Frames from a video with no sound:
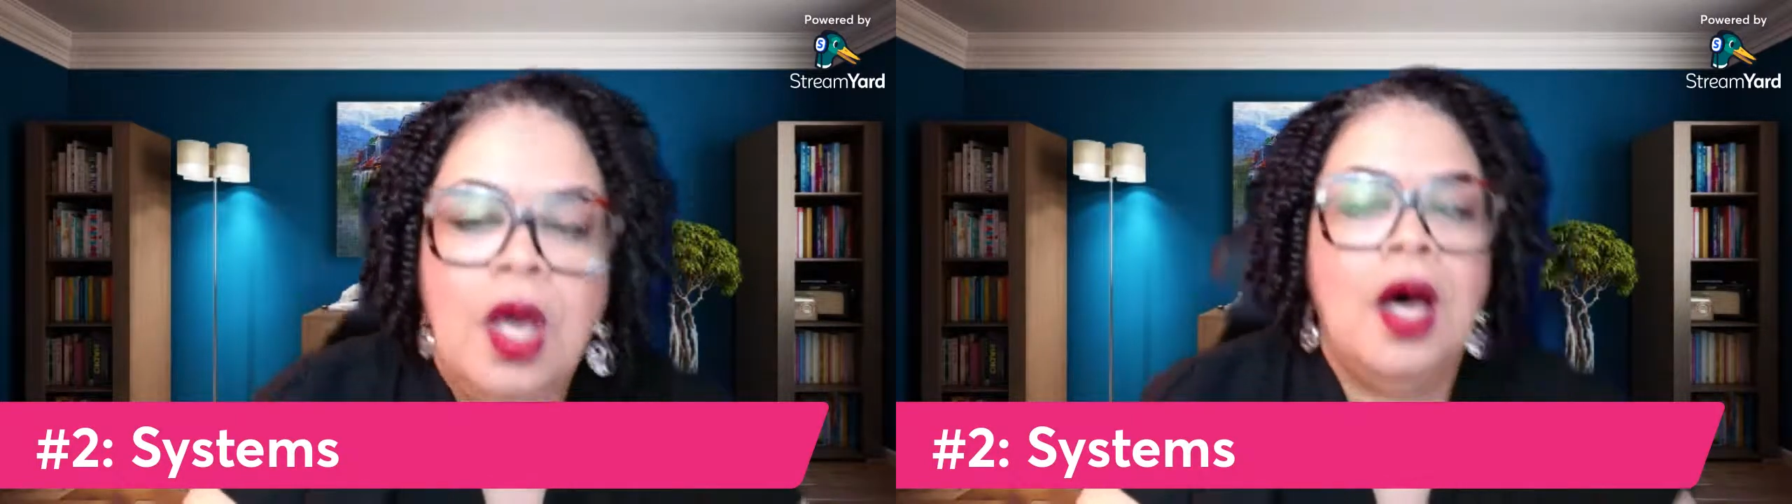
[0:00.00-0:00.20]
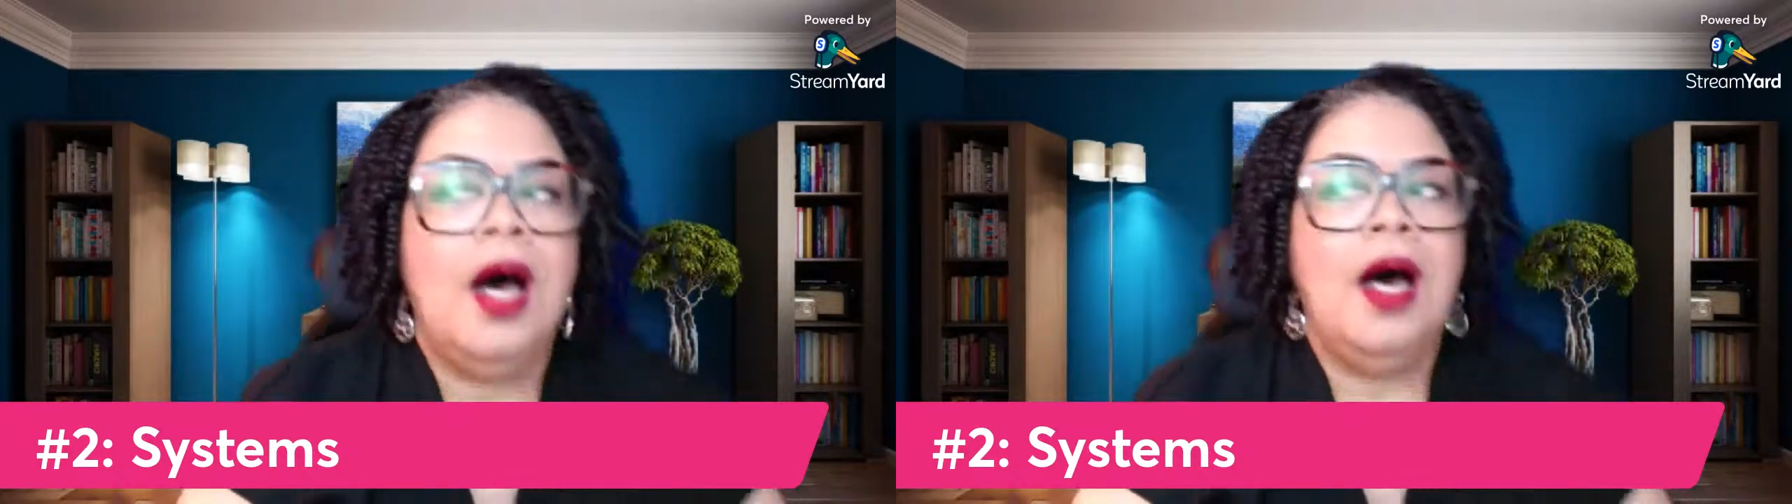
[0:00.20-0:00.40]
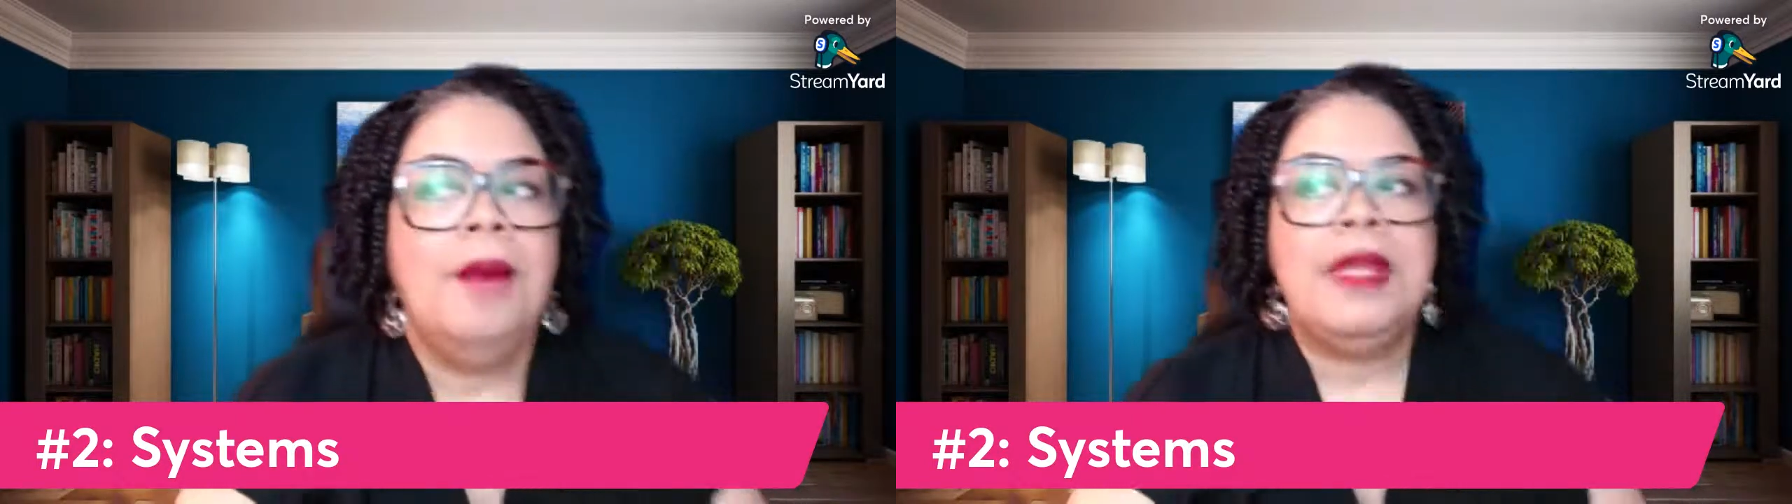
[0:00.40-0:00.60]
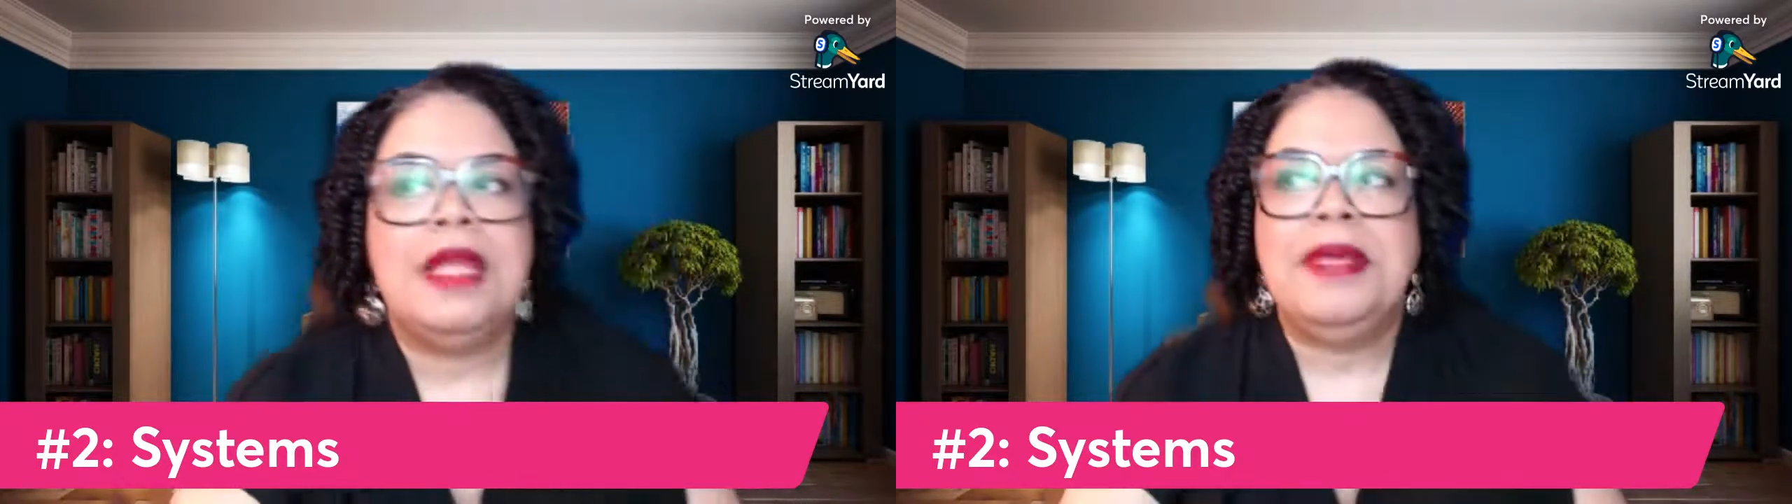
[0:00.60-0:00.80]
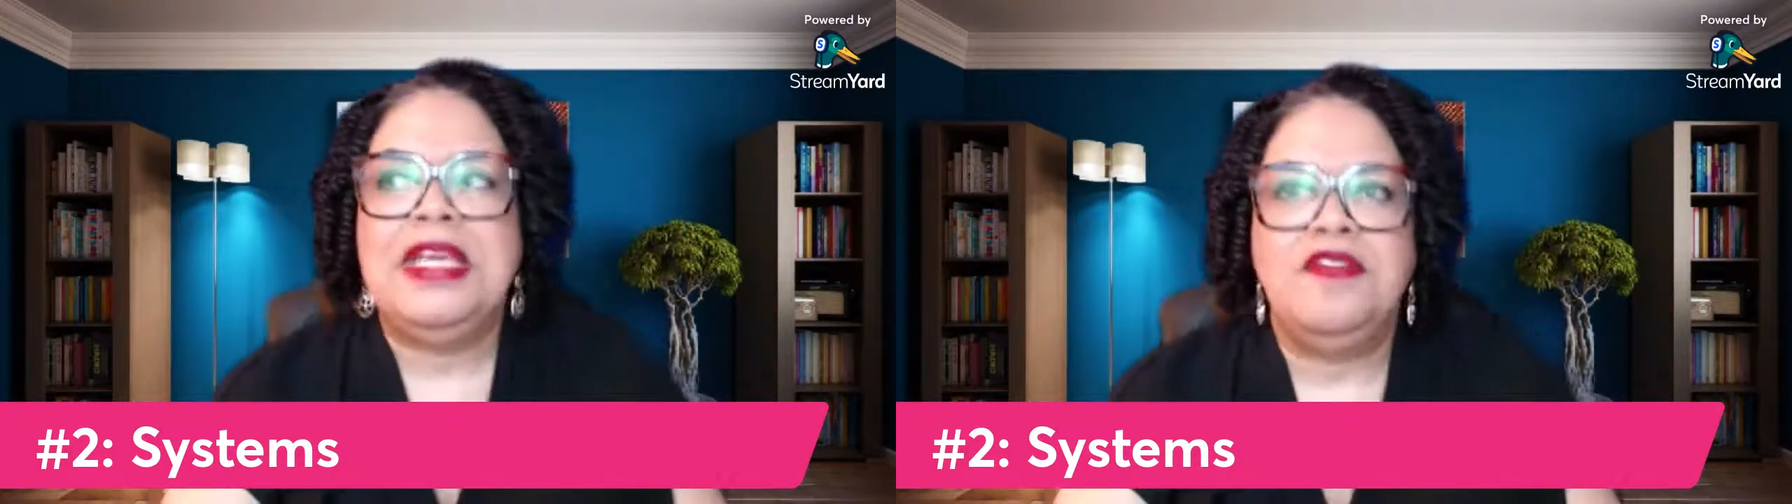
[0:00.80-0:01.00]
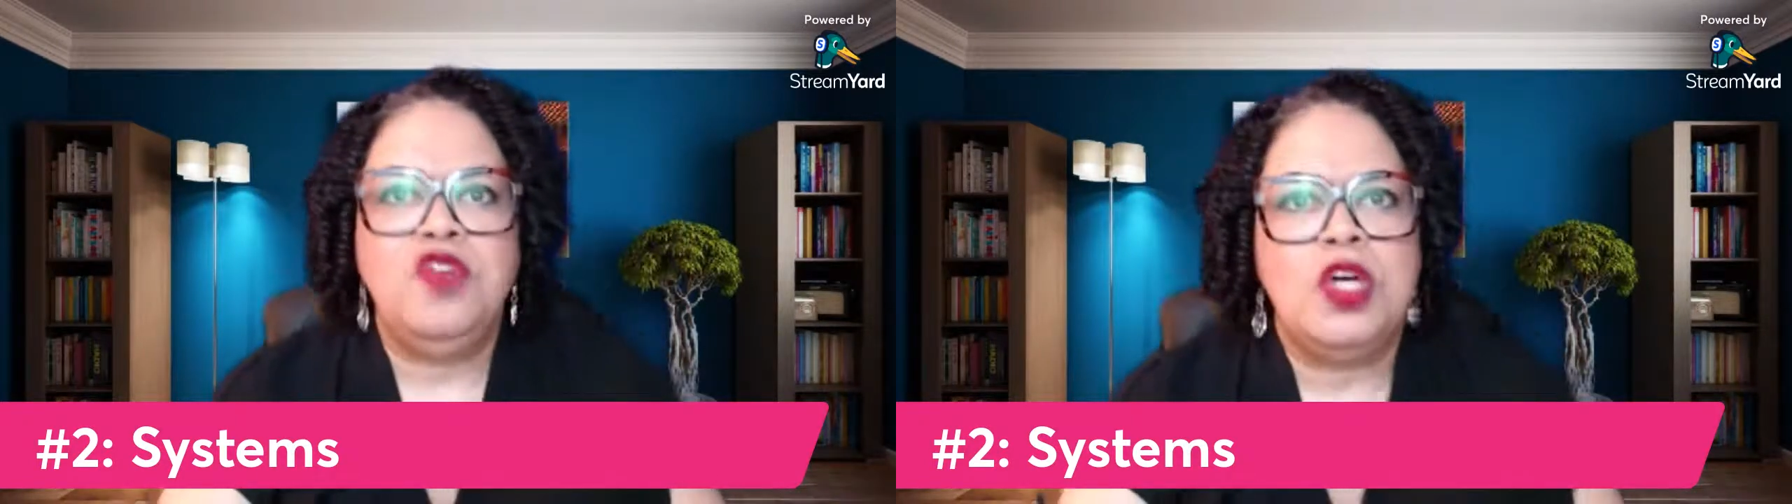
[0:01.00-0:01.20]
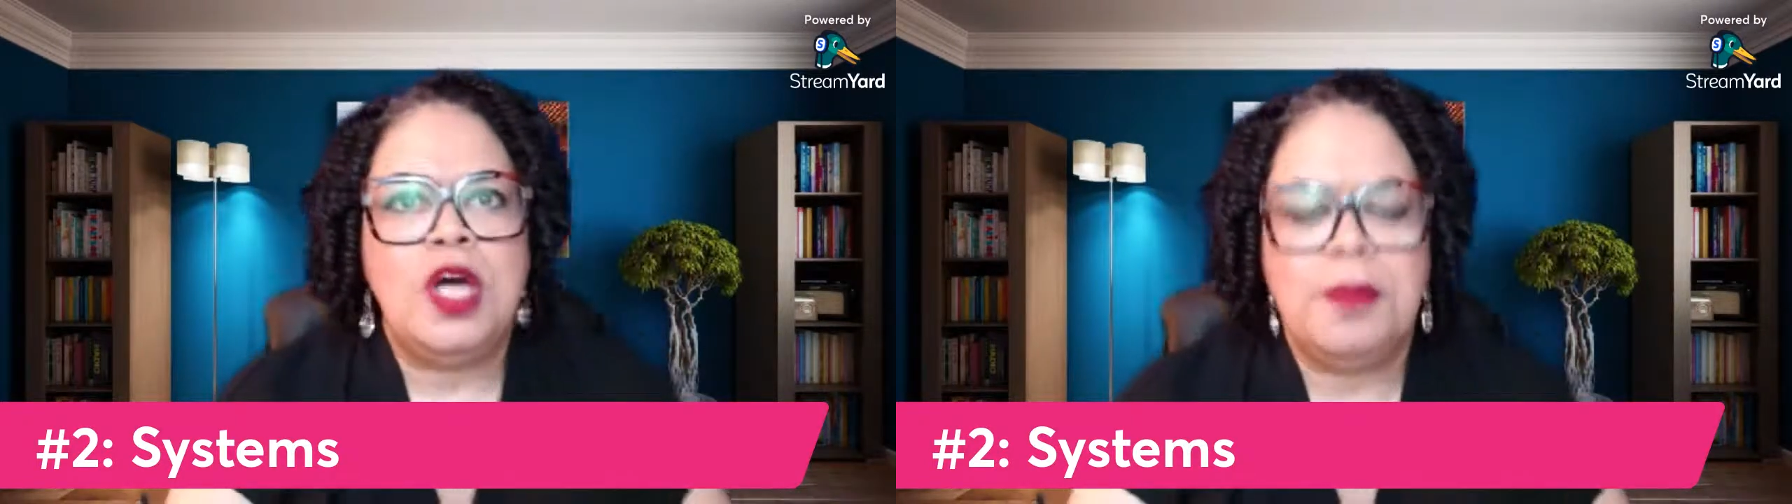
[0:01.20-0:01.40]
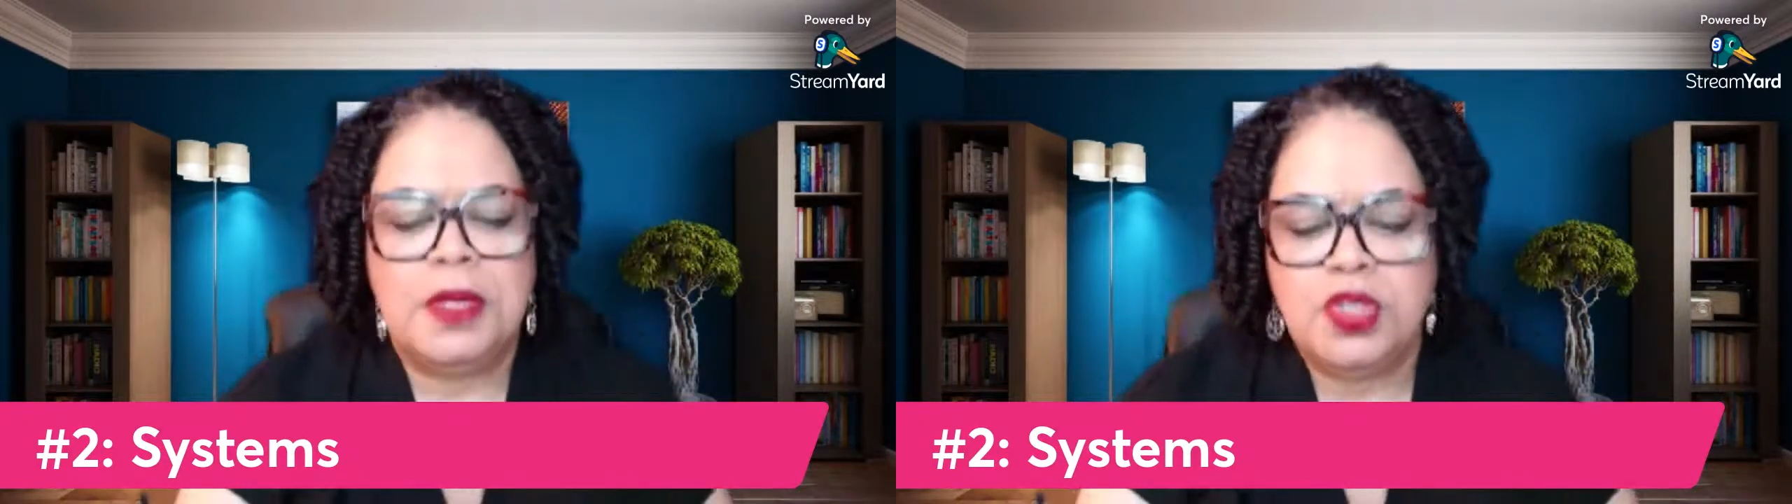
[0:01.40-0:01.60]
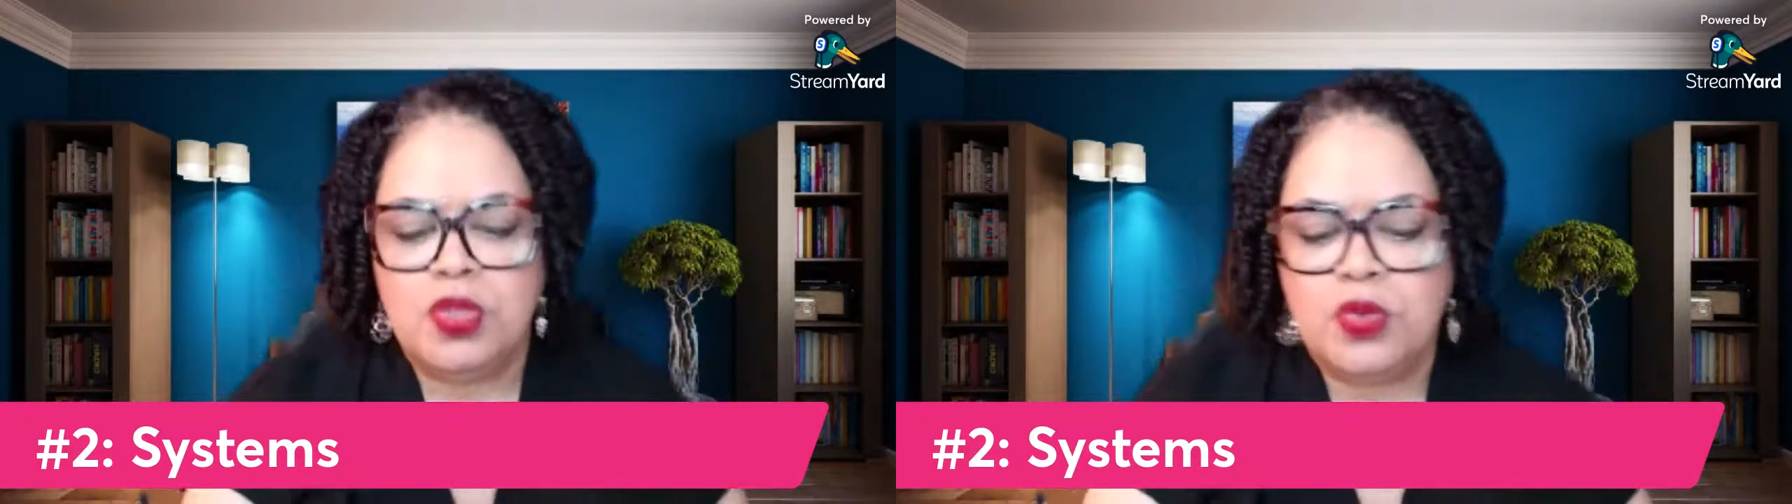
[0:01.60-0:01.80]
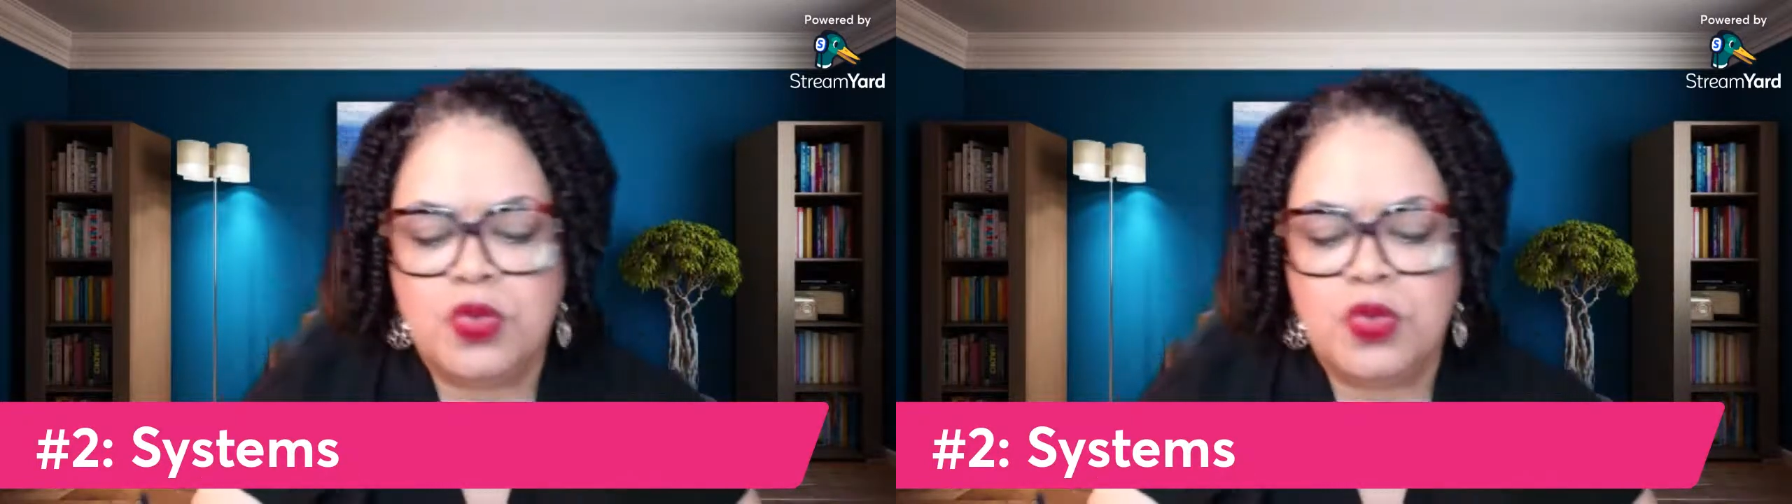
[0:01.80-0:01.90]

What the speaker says: Let me give you a couple of tools.